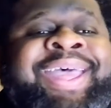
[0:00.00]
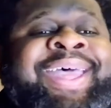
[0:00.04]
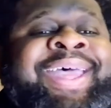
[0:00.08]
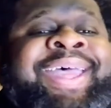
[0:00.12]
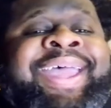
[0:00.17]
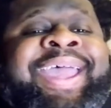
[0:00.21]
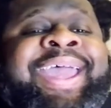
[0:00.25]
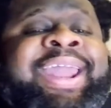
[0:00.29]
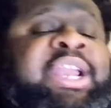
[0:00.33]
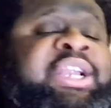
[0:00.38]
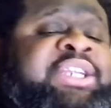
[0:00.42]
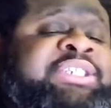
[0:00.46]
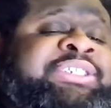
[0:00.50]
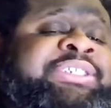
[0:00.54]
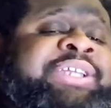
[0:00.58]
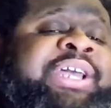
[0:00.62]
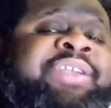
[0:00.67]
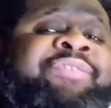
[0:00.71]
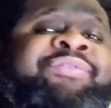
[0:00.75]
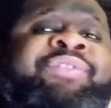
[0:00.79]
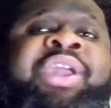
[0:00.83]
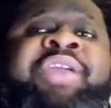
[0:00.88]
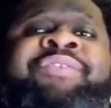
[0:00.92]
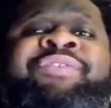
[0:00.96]
And instead
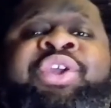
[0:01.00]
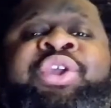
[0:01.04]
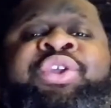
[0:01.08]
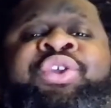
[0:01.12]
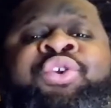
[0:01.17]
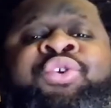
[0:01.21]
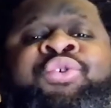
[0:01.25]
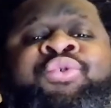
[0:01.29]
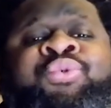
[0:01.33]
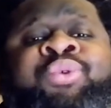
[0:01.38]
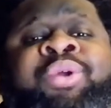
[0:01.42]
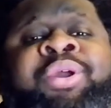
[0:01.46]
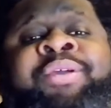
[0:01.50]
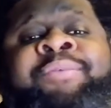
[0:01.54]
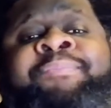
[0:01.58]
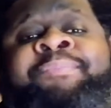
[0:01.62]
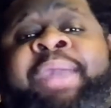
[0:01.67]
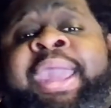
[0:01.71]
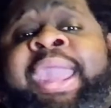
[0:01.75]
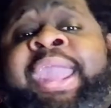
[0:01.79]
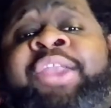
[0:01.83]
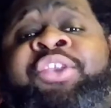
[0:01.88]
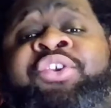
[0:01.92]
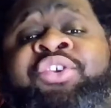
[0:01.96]
of giving you
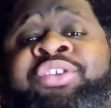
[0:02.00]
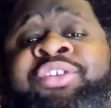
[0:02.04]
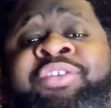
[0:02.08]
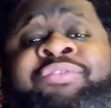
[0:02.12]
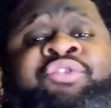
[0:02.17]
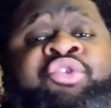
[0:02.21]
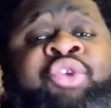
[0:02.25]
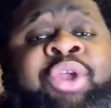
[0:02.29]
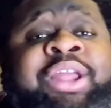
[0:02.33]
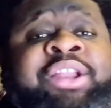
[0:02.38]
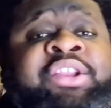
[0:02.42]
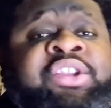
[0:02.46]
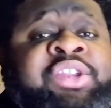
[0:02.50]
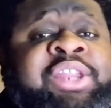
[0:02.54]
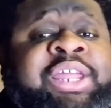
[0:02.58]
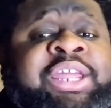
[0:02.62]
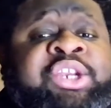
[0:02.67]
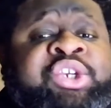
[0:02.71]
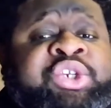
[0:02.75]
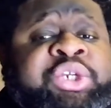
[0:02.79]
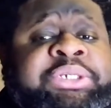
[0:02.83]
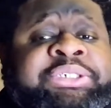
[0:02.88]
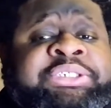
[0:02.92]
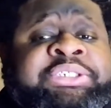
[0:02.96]
pages of
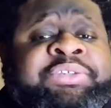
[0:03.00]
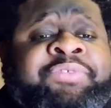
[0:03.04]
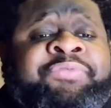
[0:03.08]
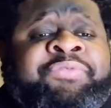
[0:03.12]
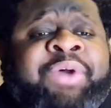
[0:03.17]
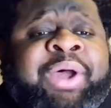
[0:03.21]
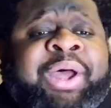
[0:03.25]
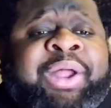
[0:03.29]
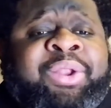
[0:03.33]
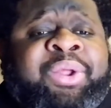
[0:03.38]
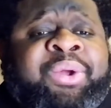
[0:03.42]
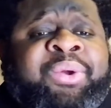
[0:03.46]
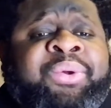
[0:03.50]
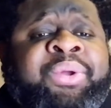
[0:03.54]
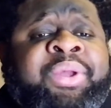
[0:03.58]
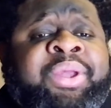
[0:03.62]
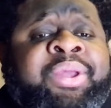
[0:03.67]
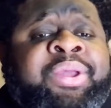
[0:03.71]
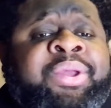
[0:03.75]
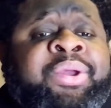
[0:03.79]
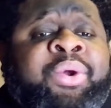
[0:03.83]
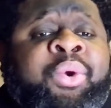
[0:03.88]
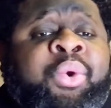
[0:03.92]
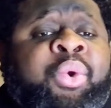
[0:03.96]
translations to follow
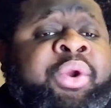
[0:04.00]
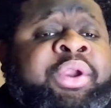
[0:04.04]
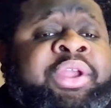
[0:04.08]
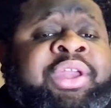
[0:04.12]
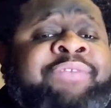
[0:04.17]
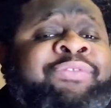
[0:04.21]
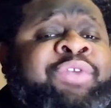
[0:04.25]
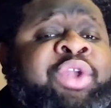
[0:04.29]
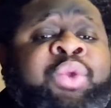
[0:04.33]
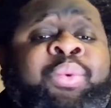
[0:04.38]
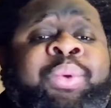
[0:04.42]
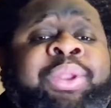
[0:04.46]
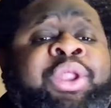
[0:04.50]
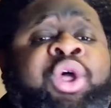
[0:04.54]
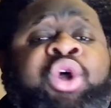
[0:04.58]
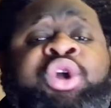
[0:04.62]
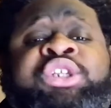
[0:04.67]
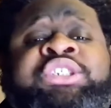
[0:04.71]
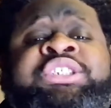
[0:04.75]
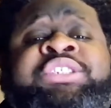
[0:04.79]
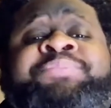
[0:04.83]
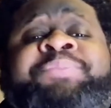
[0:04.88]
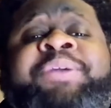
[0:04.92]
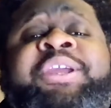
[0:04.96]
or giving you a long
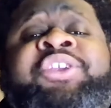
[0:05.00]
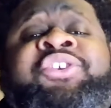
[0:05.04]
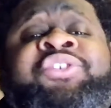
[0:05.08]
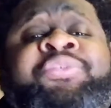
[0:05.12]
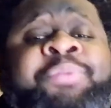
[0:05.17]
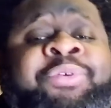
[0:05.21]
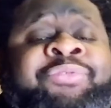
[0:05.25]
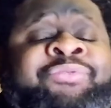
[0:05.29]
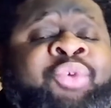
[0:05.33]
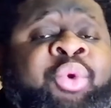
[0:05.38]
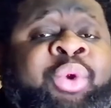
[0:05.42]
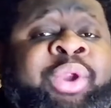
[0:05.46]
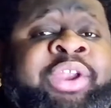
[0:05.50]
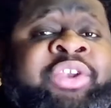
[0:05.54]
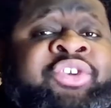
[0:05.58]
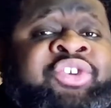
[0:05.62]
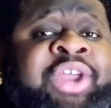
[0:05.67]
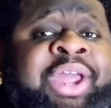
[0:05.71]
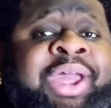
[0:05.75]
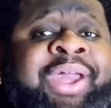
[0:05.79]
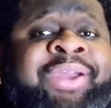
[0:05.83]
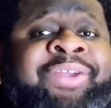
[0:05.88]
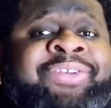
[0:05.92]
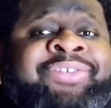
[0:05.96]
speech before each
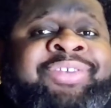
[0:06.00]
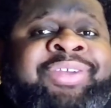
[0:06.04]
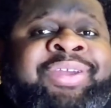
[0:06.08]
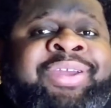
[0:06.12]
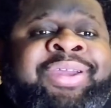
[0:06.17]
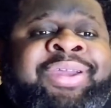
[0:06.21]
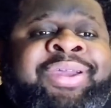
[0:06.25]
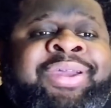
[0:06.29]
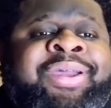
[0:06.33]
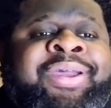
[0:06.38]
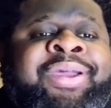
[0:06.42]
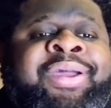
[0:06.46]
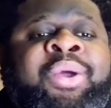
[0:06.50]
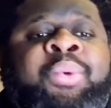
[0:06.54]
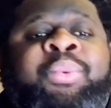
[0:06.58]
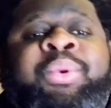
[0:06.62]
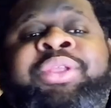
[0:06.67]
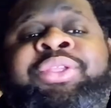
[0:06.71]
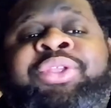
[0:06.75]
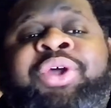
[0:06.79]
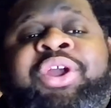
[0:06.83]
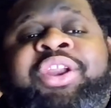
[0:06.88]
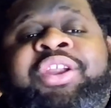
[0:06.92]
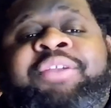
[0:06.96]
act, we
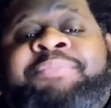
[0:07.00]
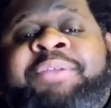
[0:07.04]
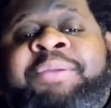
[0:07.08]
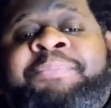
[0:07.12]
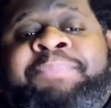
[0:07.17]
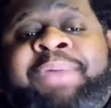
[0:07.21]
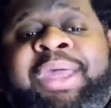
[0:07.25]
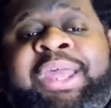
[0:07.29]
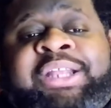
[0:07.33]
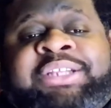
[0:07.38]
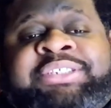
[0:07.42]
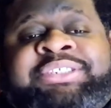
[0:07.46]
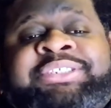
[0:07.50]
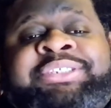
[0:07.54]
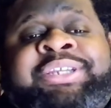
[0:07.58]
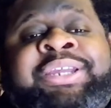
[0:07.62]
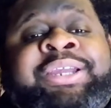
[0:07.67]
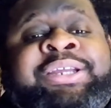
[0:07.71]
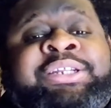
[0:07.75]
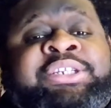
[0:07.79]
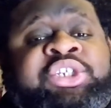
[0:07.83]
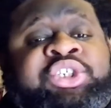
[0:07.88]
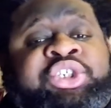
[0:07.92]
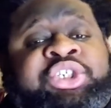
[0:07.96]
thought it'd be best
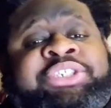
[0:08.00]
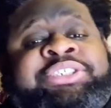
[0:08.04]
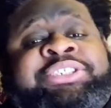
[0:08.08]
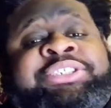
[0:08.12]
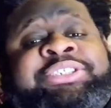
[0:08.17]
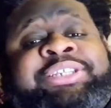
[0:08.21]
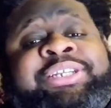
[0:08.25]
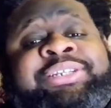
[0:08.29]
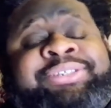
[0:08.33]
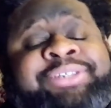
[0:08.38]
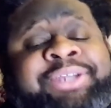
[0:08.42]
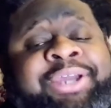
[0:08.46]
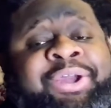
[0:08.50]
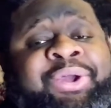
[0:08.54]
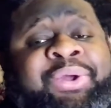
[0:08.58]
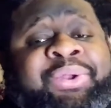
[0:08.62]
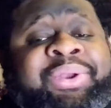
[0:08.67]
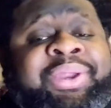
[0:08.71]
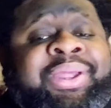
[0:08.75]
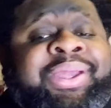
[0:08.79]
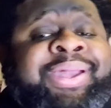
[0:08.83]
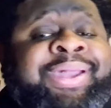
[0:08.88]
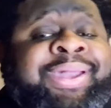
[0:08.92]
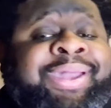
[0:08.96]
to just sit down
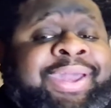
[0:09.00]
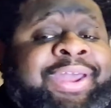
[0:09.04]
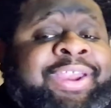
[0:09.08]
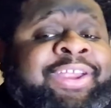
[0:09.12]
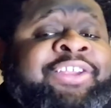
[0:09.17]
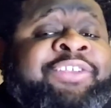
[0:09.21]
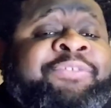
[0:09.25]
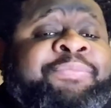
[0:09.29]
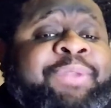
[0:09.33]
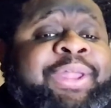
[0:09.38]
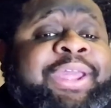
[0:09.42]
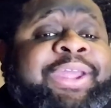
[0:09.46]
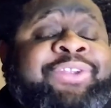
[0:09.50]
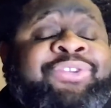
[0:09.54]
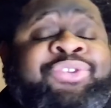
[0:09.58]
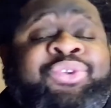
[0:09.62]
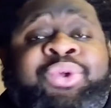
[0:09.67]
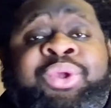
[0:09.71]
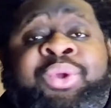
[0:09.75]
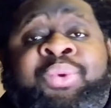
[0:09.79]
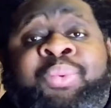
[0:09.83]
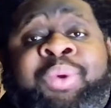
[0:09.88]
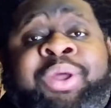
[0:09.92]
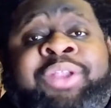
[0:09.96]
and explain to
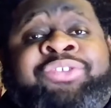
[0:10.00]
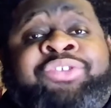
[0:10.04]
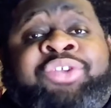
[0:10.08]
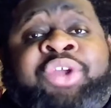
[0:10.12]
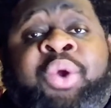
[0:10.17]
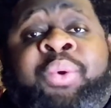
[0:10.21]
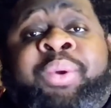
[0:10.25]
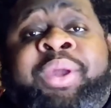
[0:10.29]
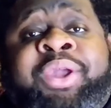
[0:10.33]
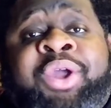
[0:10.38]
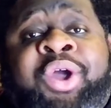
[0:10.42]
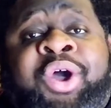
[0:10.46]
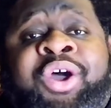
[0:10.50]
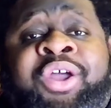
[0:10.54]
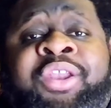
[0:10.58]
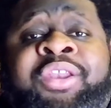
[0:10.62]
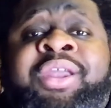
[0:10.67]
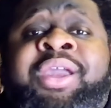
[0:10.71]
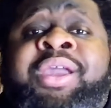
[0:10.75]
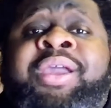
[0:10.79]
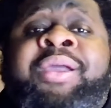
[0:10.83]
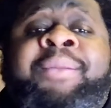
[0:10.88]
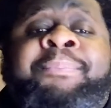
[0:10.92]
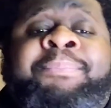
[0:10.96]
you what's going on
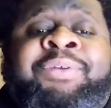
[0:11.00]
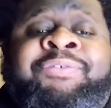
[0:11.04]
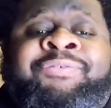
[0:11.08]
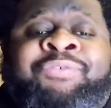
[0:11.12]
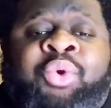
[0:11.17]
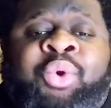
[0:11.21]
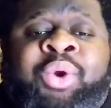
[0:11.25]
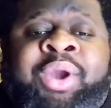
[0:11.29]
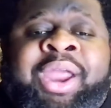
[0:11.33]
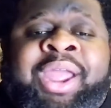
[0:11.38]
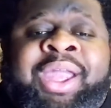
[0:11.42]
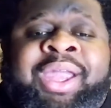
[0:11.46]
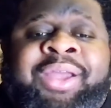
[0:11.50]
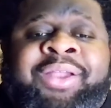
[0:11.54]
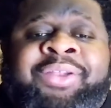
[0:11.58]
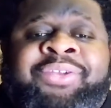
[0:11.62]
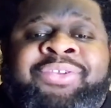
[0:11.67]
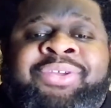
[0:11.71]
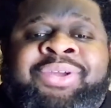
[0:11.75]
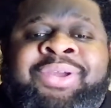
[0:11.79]
beforehand,